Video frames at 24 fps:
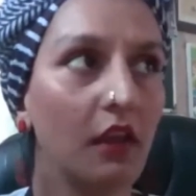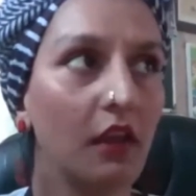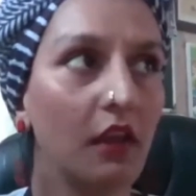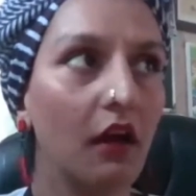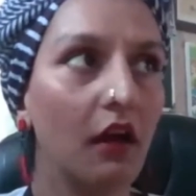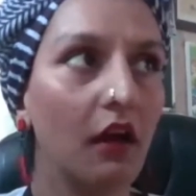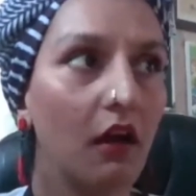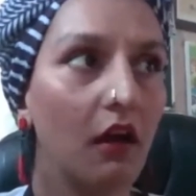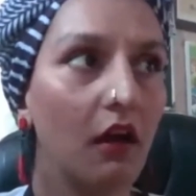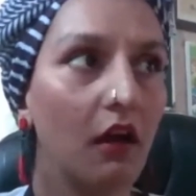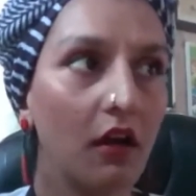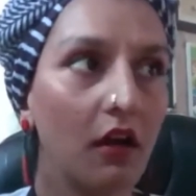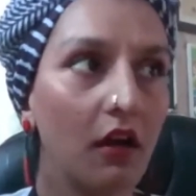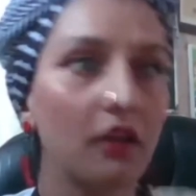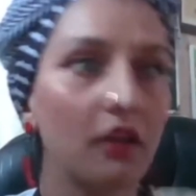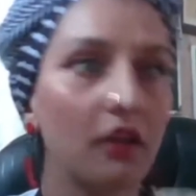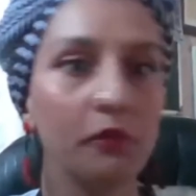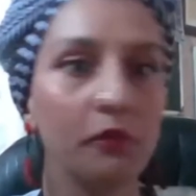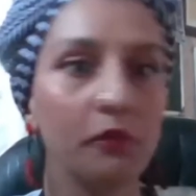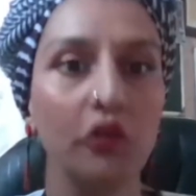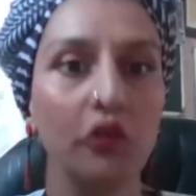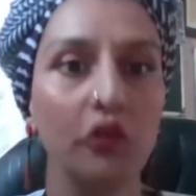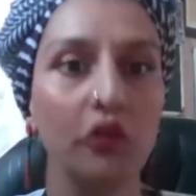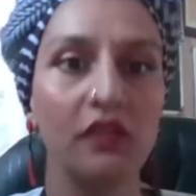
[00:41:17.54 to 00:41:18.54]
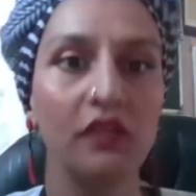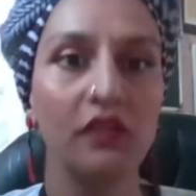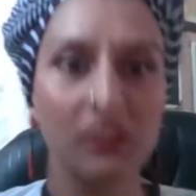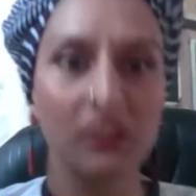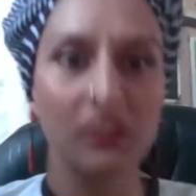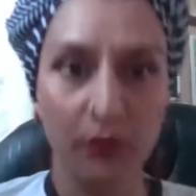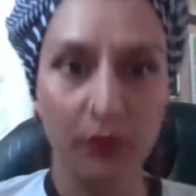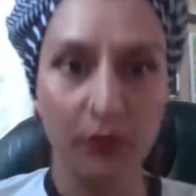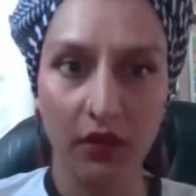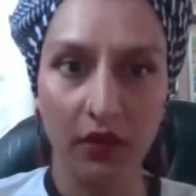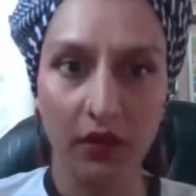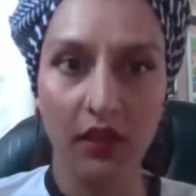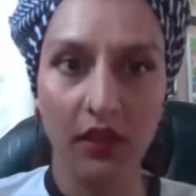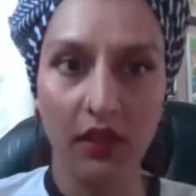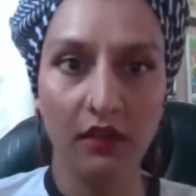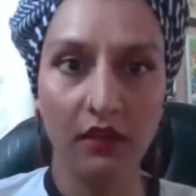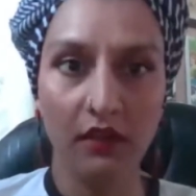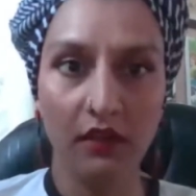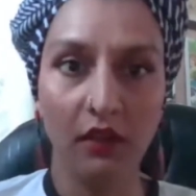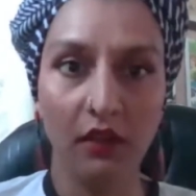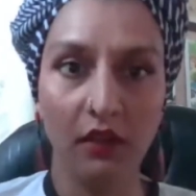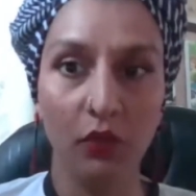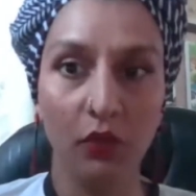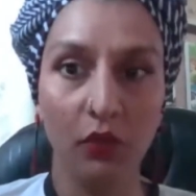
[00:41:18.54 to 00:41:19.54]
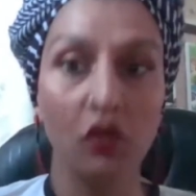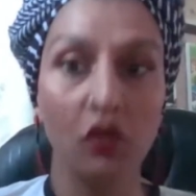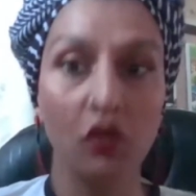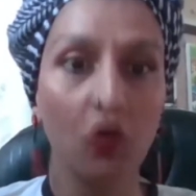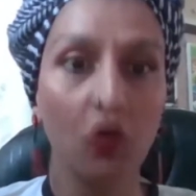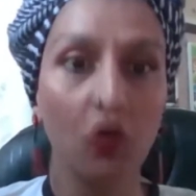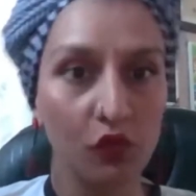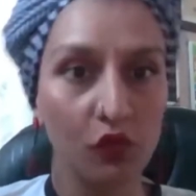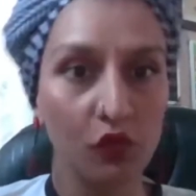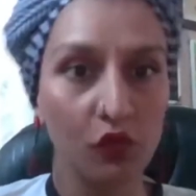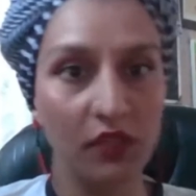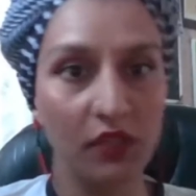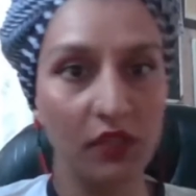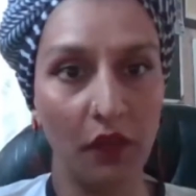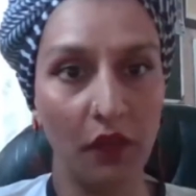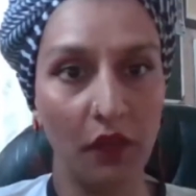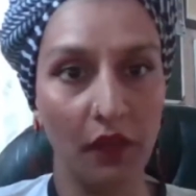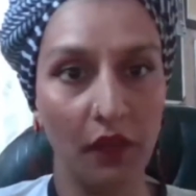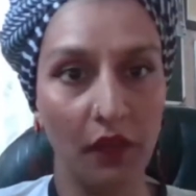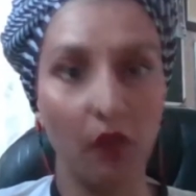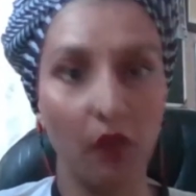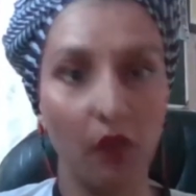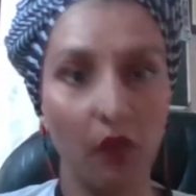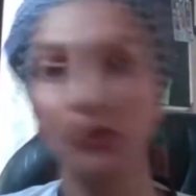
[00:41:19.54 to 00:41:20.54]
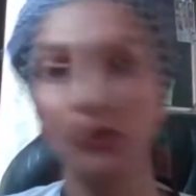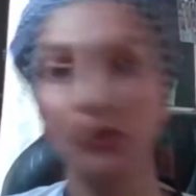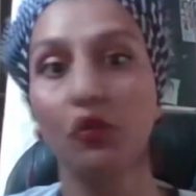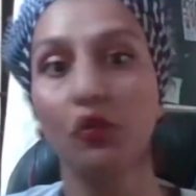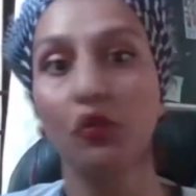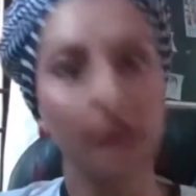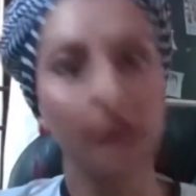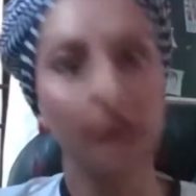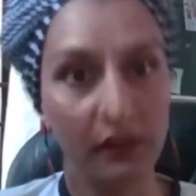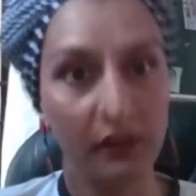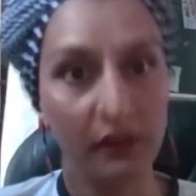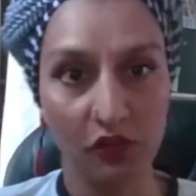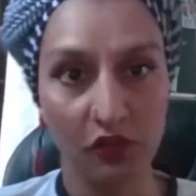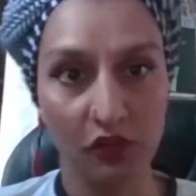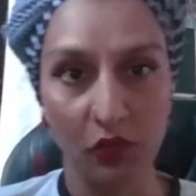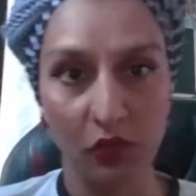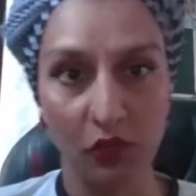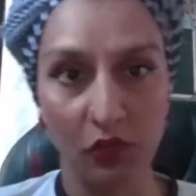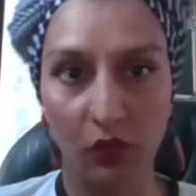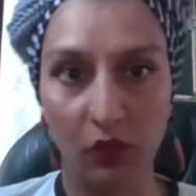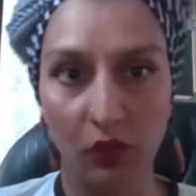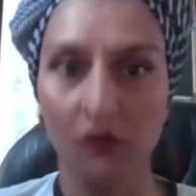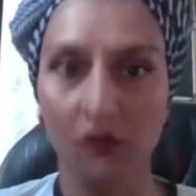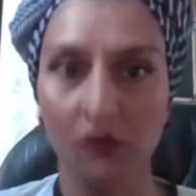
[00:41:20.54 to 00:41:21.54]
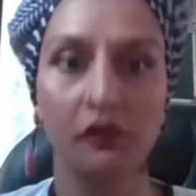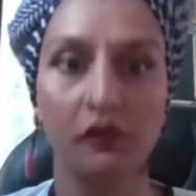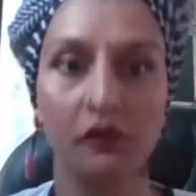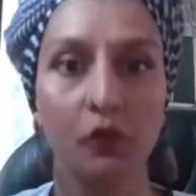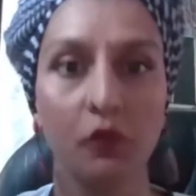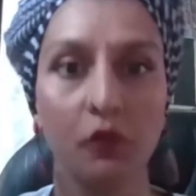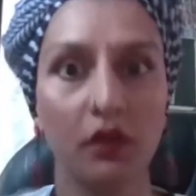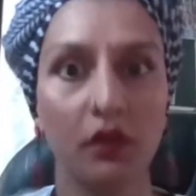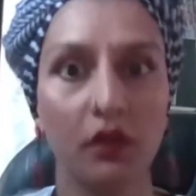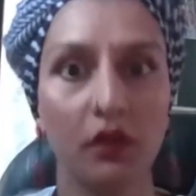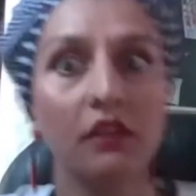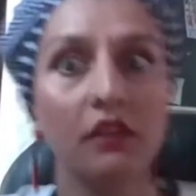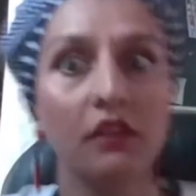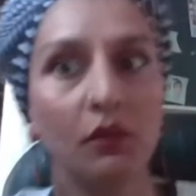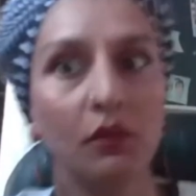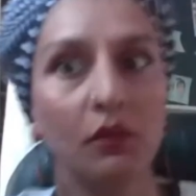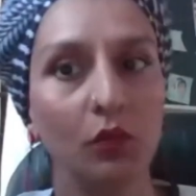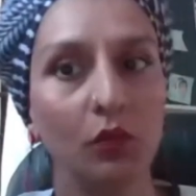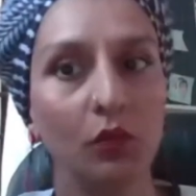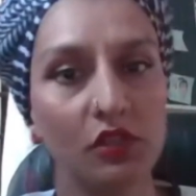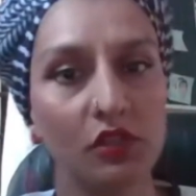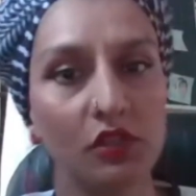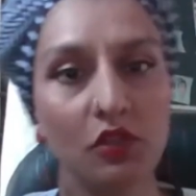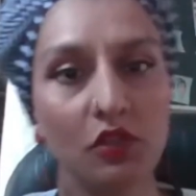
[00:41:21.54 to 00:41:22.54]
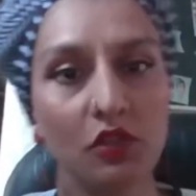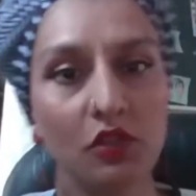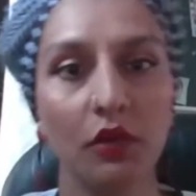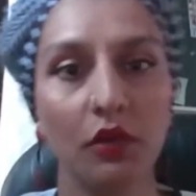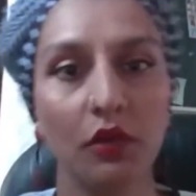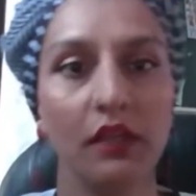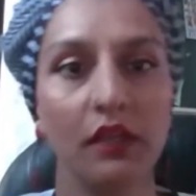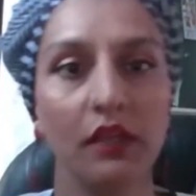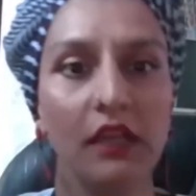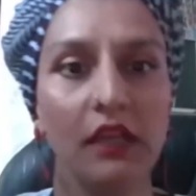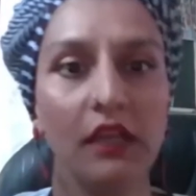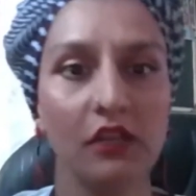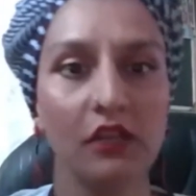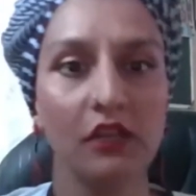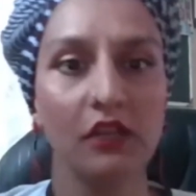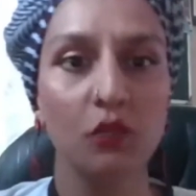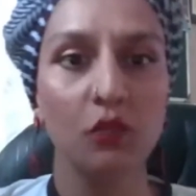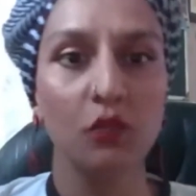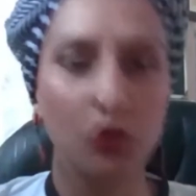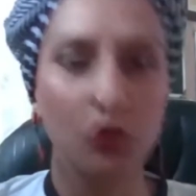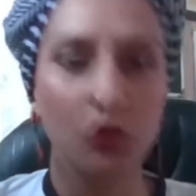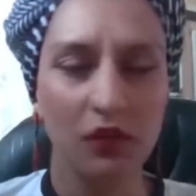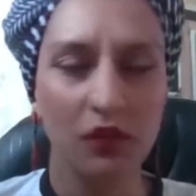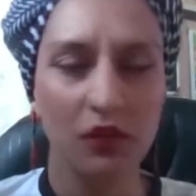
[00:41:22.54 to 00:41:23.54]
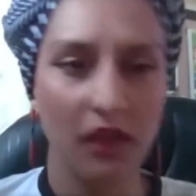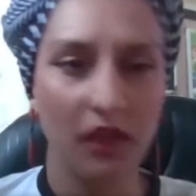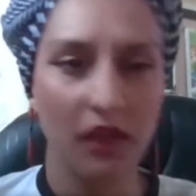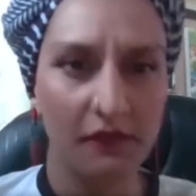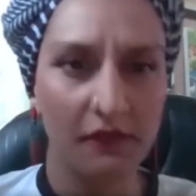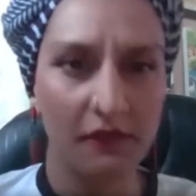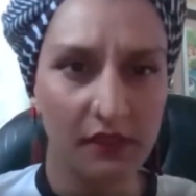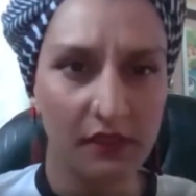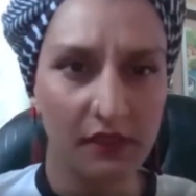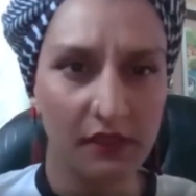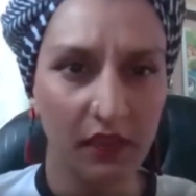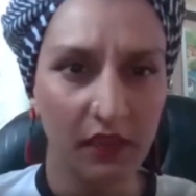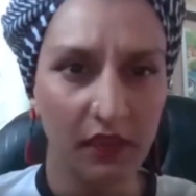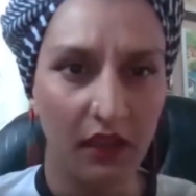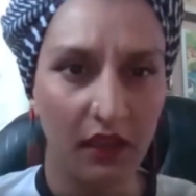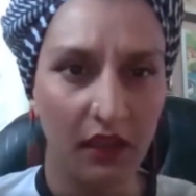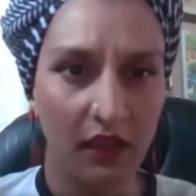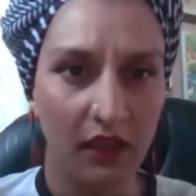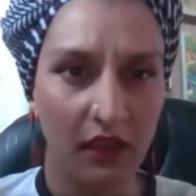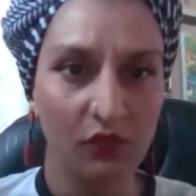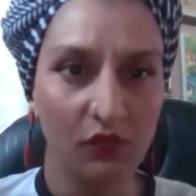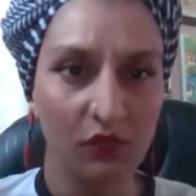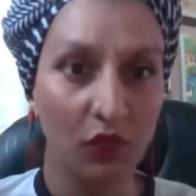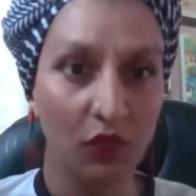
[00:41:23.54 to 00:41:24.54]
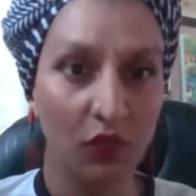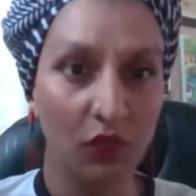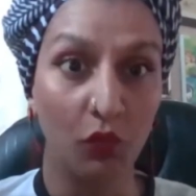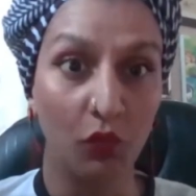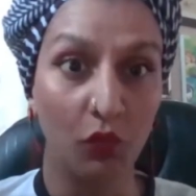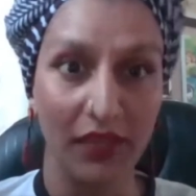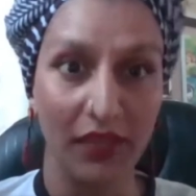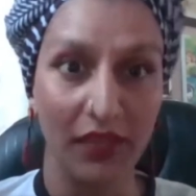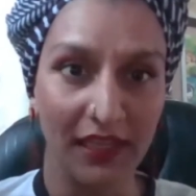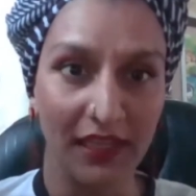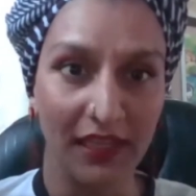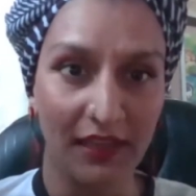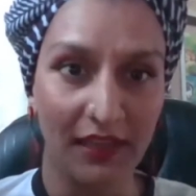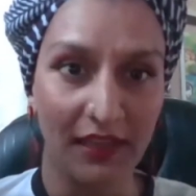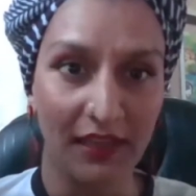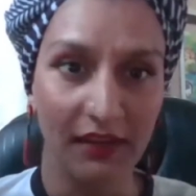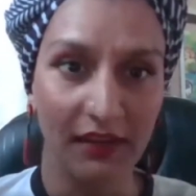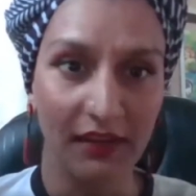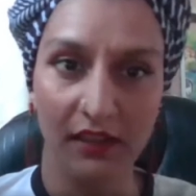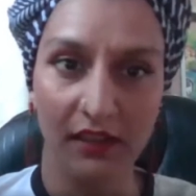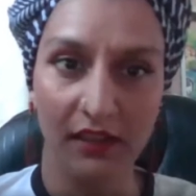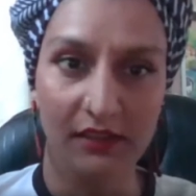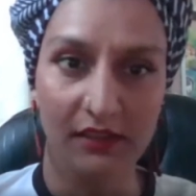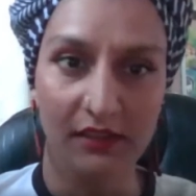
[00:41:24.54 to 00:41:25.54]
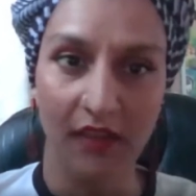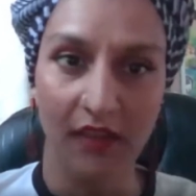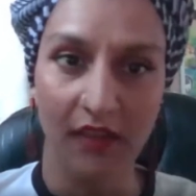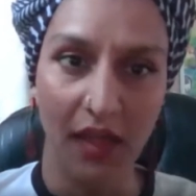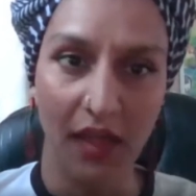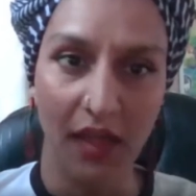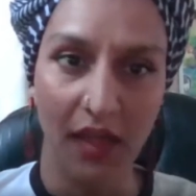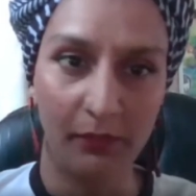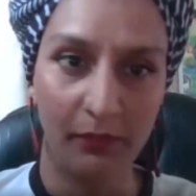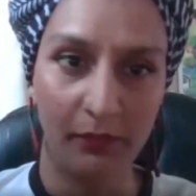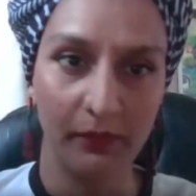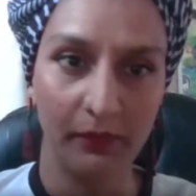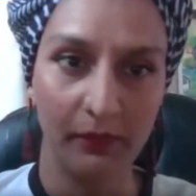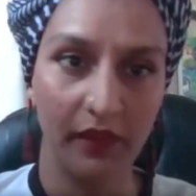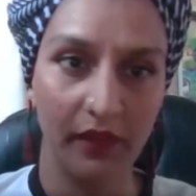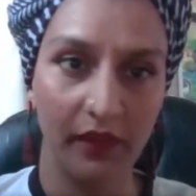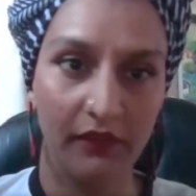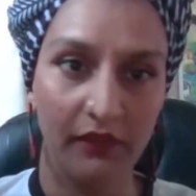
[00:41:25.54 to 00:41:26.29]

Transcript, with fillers: our community spirit that we know who's out there we know that they're doing wonderful work and then we want to show it so we don't have to like i don't think we as dap have,